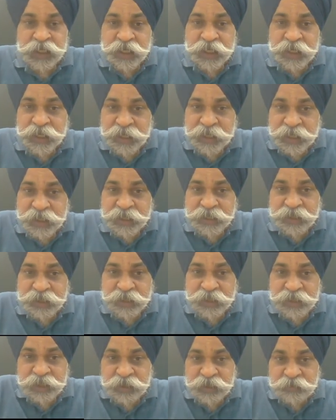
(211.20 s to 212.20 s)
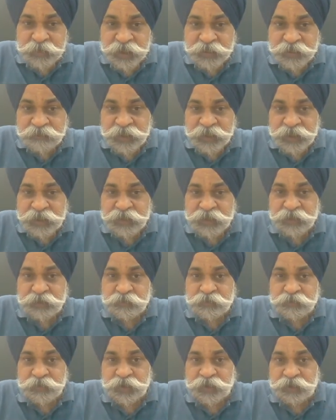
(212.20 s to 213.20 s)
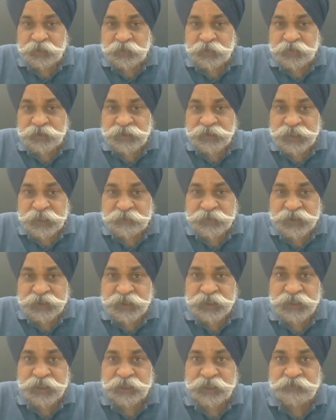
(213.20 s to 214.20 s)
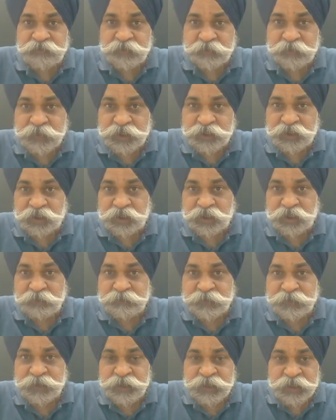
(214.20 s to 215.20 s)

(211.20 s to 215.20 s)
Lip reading: And in between, because I am seeing it from the top,